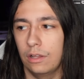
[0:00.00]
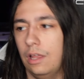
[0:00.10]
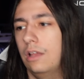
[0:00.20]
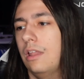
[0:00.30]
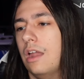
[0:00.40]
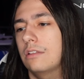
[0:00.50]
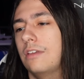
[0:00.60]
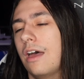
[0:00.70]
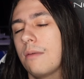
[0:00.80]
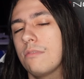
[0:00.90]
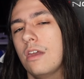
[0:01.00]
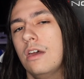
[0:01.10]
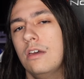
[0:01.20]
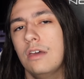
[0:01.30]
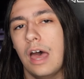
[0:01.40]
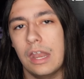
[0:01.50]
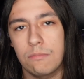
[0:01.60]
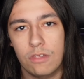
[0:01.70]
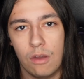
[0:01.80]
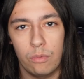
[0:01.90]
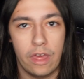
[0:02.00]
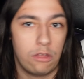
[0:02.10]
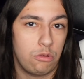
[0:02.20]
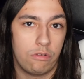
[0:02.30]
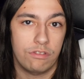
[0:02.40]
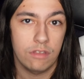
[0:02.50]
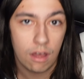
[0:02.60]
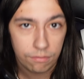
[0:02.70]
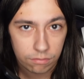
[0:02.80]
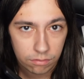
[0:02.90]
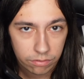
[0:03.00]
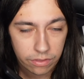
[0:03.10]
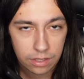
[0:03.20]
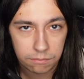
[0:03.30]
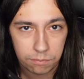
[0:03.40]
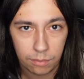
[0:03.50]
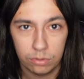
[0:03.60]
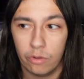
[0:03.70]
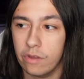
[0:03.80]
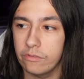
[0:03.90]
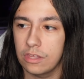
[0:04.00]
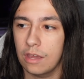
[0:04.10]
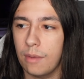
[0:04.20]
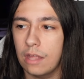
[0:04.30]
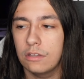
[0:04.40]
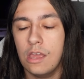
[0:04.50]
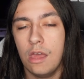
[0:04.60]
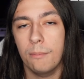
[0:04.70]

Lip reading: A lot of times, items come with extra stuff that people don't even think about.